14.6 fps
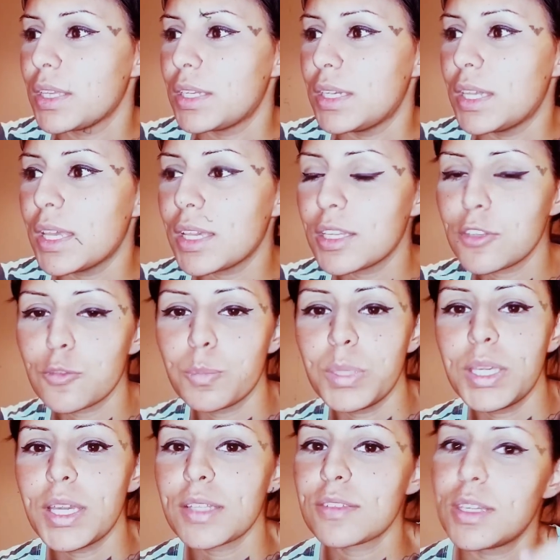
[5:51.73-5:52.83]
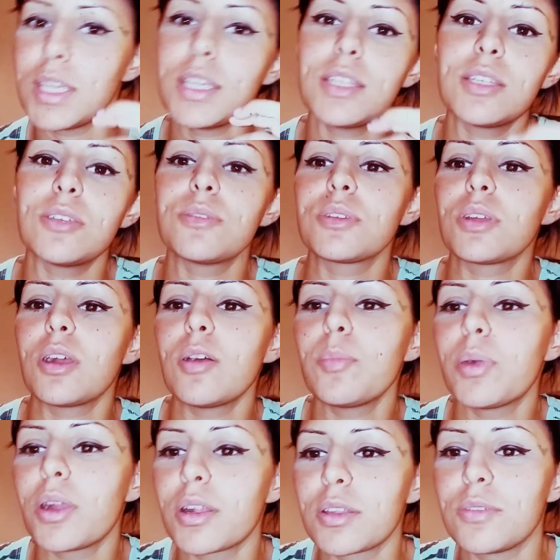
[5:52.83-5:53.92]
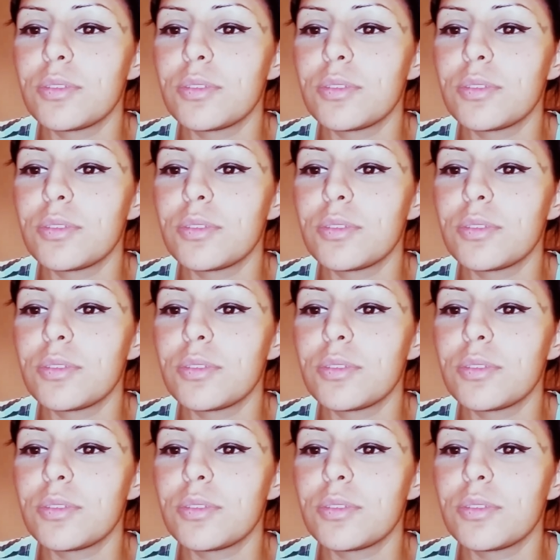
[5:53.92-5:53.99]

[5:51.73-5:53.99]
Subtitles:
negative begets negative are all part